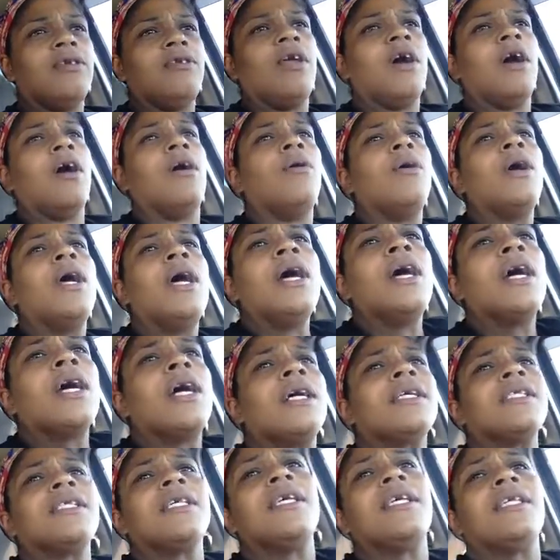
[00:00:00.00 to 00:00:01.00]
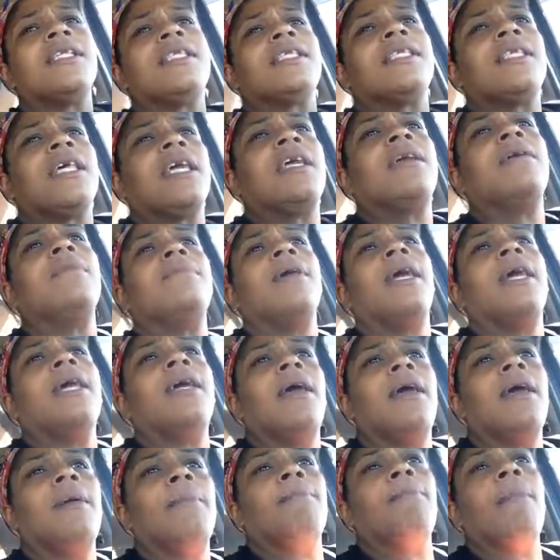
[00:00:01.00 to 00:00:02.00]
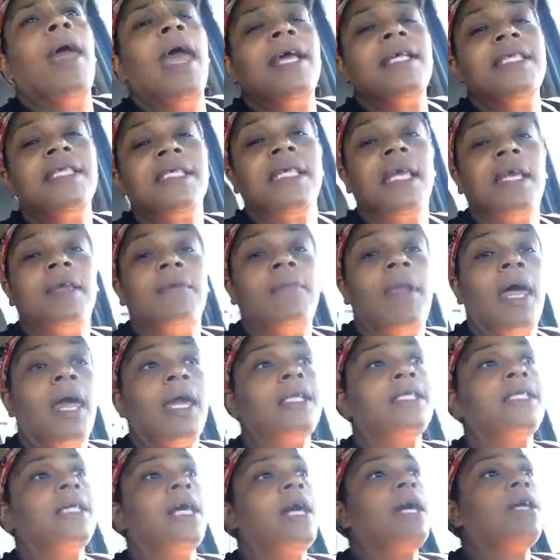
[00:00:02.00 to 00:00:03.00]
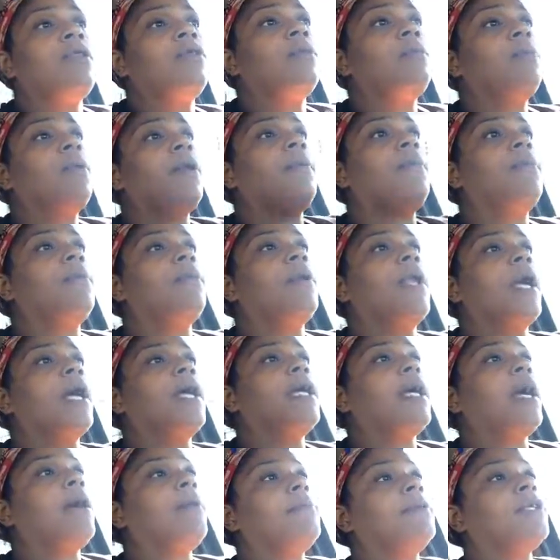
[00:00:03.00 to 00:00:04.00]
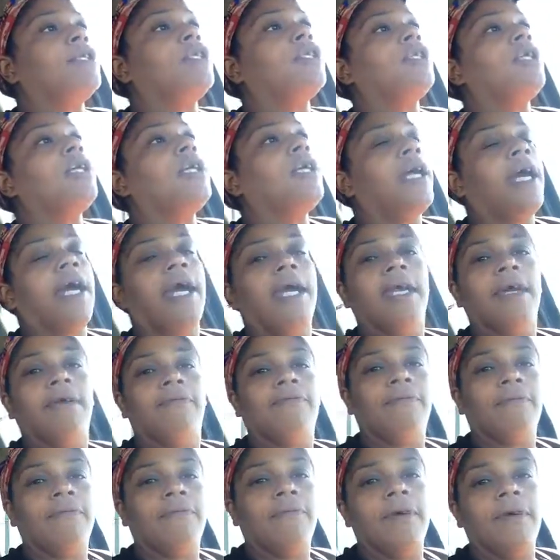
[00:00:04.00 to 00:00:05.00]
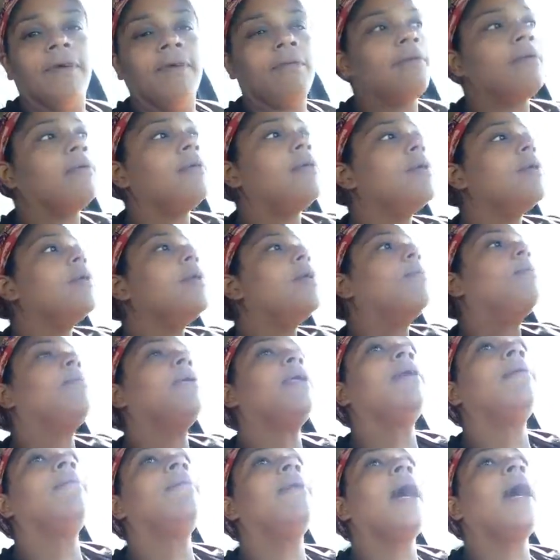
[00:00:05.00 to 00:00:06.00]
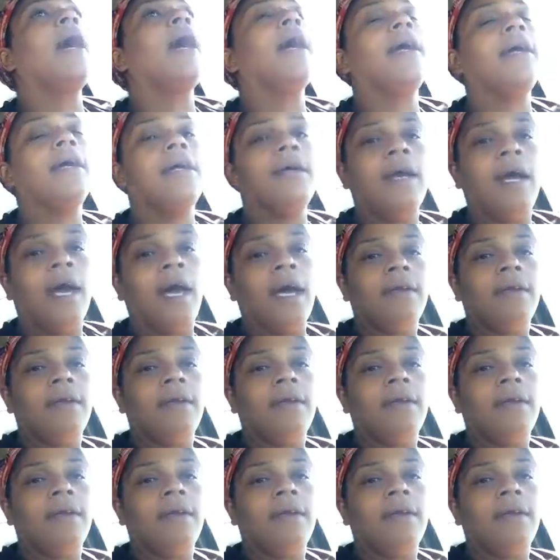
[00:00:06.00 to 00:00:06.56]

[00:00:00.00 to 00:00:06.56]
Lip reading: because it may seem like to other people like I'm a drug addict for real, but I'm not.